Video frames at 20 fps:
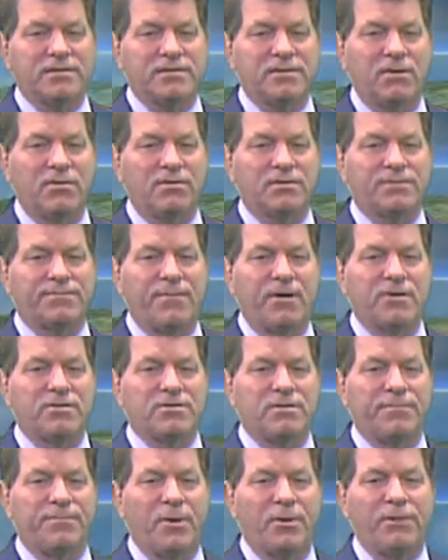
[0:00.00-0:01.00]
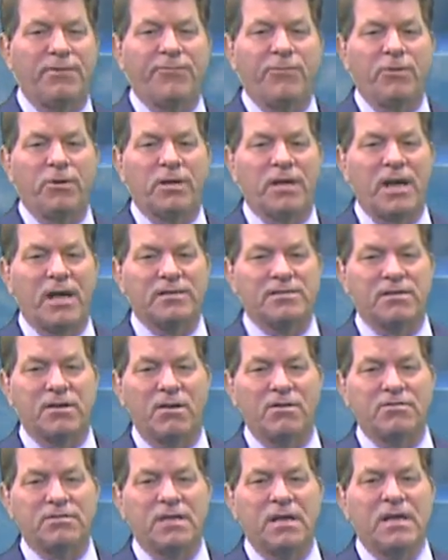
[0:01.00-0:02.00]
So as far as our boating forecast
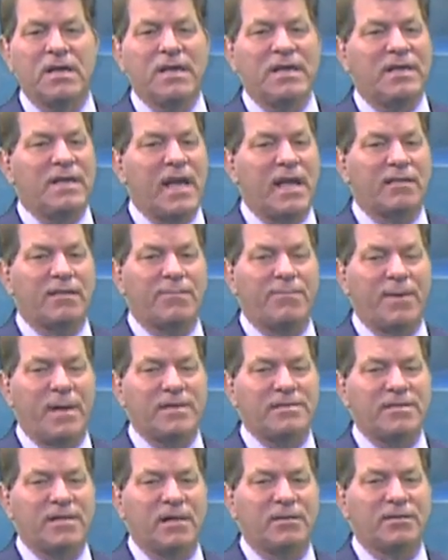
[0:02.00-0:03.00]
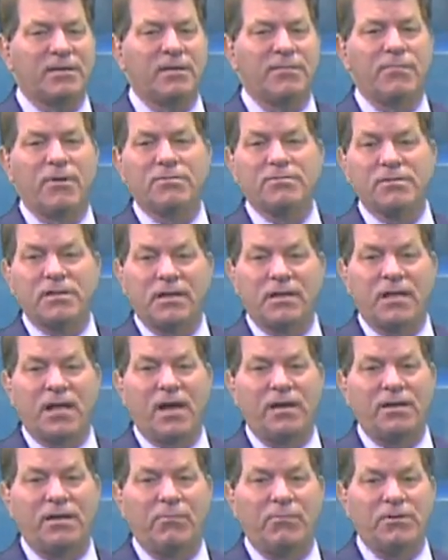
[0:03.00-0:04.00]
goes, not the best out there. Mostly
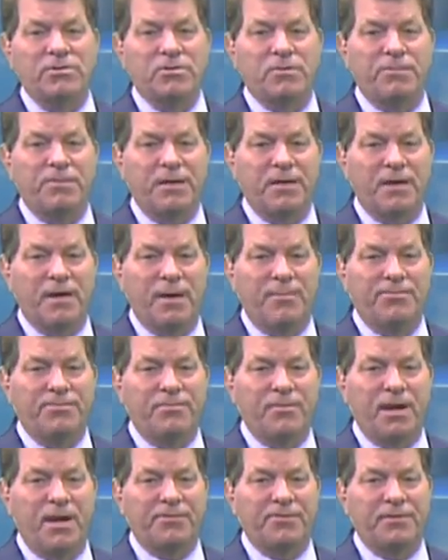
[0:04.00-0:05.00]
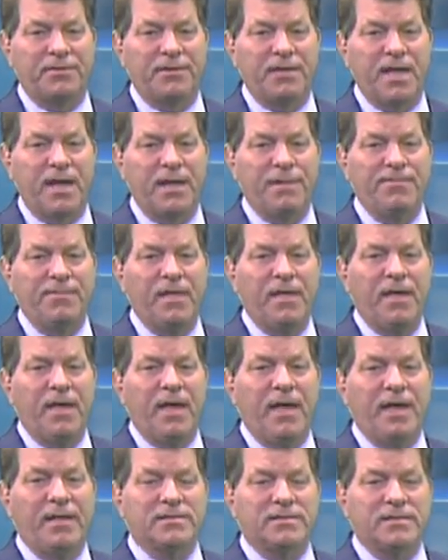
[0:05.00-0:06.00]
cloudy. Winds will pick up throughout the day
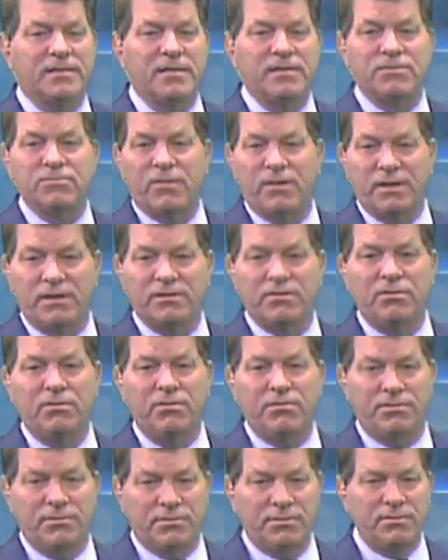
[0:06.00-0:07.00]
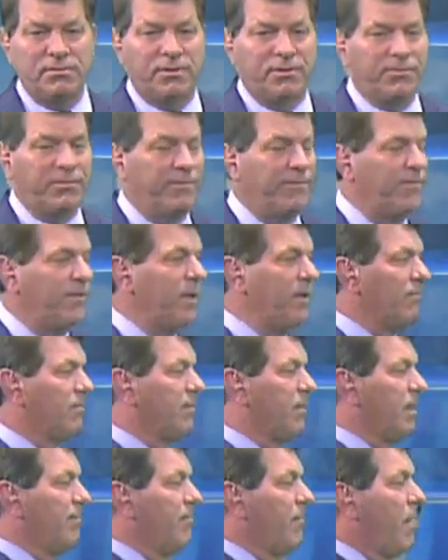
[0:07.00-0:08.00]
and seas running two, two to three feet
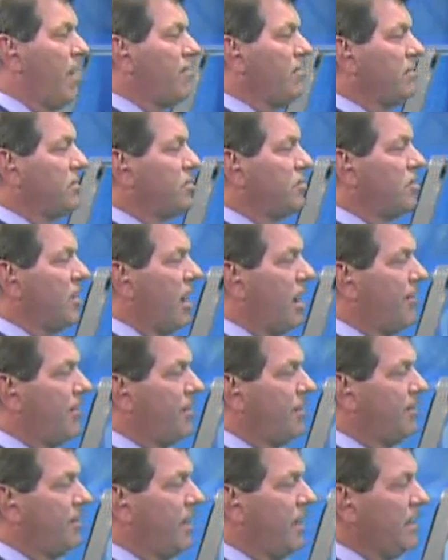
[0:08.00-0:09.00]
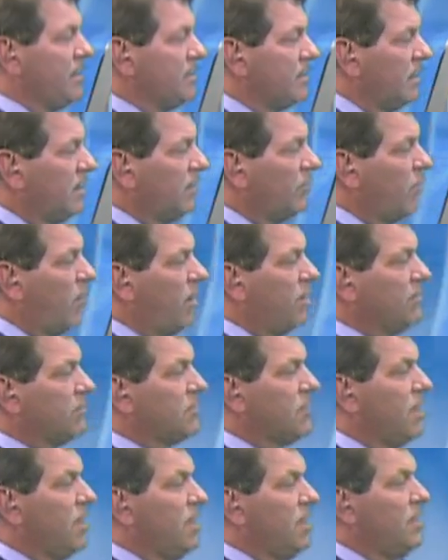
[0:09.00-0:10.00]
with a moderate chop on the bays and inland
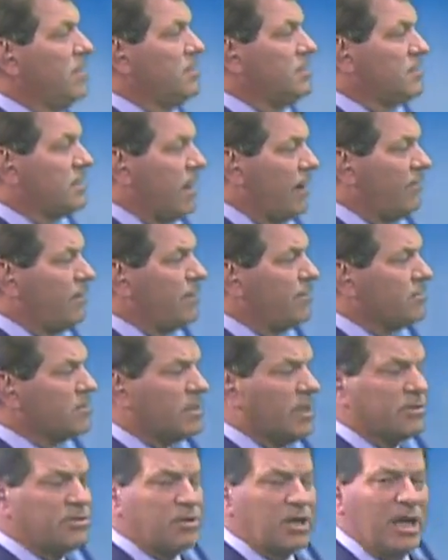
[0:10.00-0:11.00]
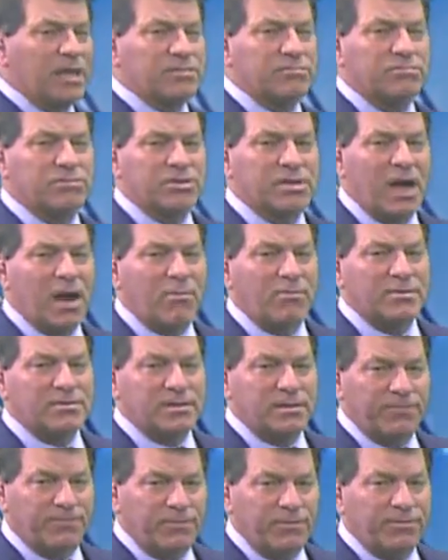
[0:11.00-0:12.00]
waters. 70% chance for showers
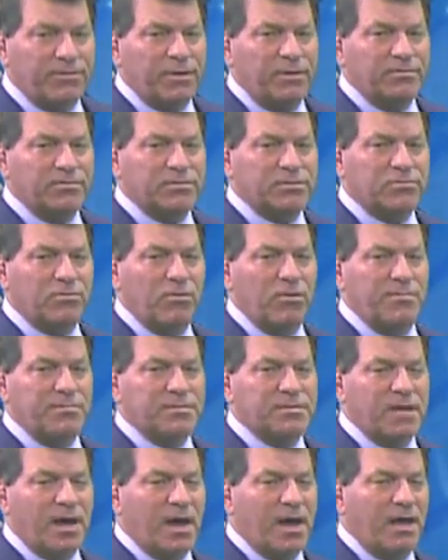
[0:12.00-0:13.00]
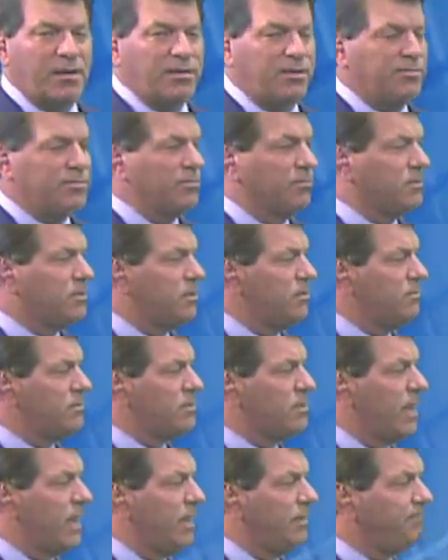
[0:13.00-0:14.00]
and a few thunderstorms on and through Tuesday.